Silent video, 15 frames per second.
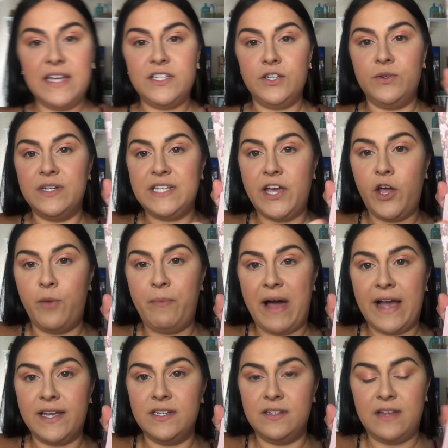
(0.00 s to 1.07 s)
do is I go
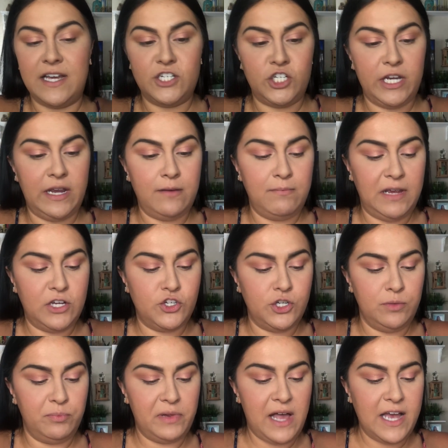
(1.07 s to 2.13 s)
back into that shade Made You
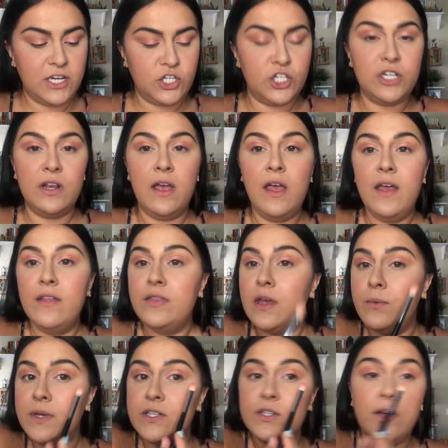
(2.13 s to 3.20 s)
Blush that
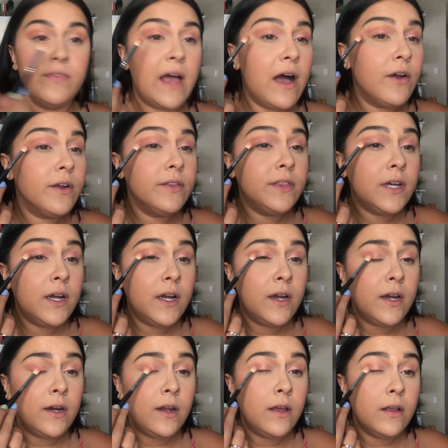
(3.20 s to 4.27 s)
we used on the outer
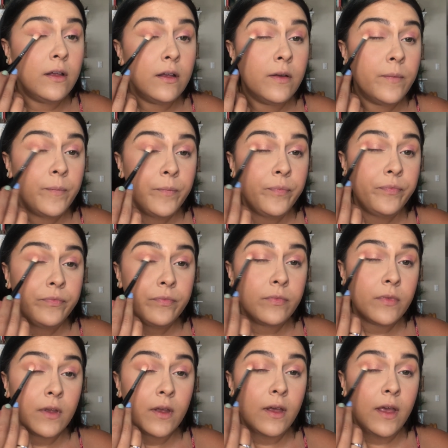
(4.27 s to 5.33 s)
third
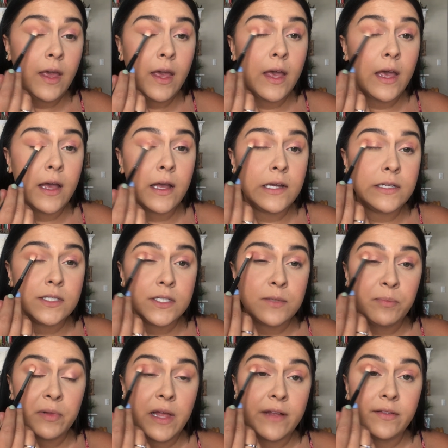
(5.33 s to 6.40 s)
and
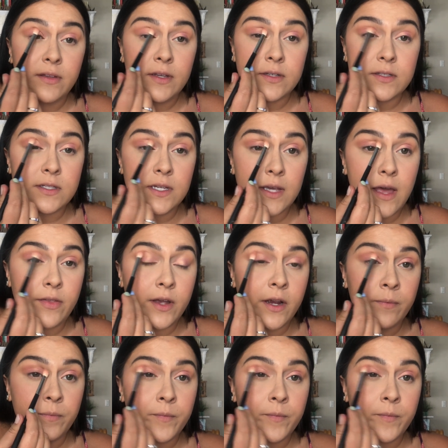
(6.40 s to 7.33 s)
blend these together.